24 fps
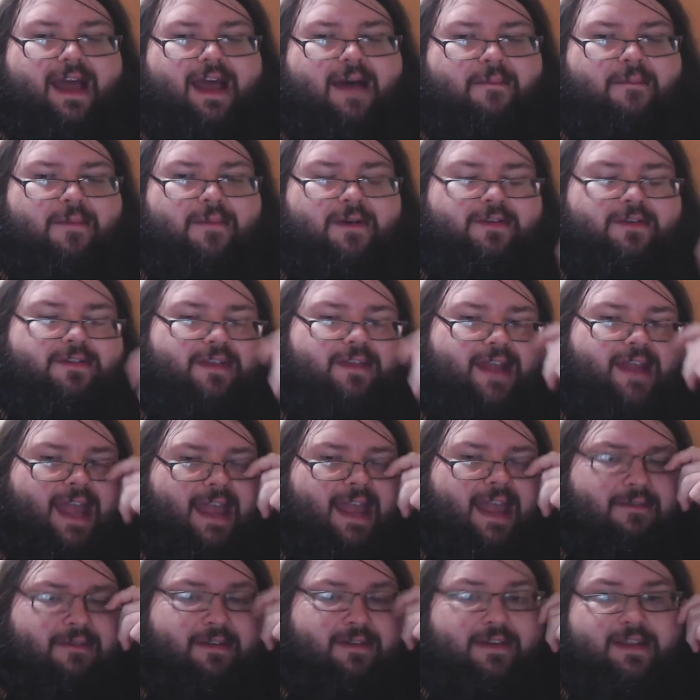I mostly
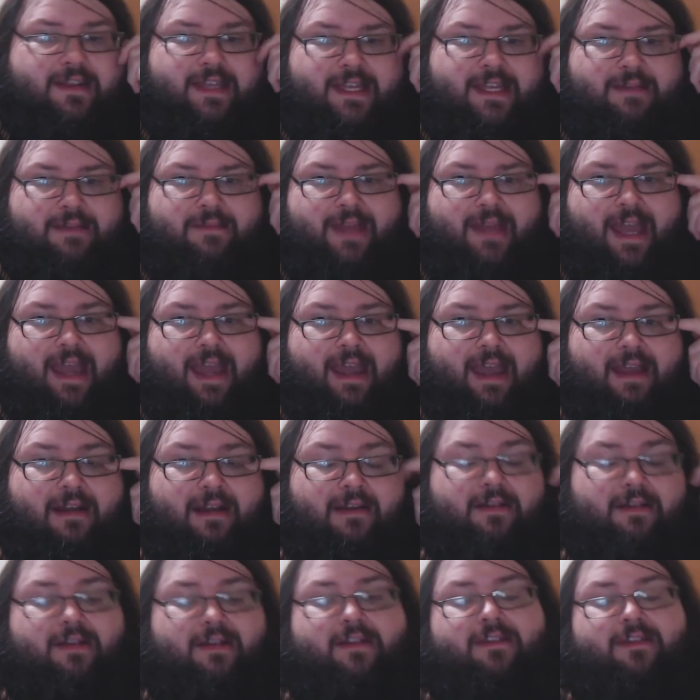have it to keep cat hair
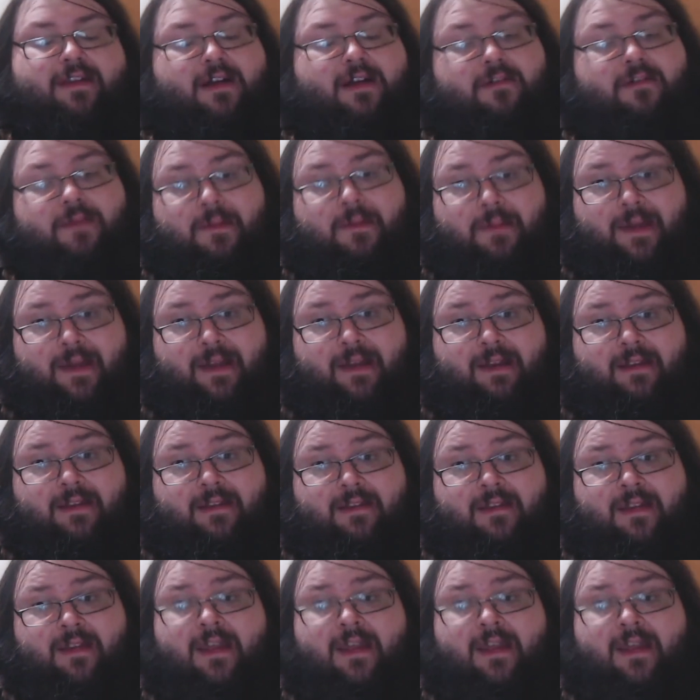and dust off my minis.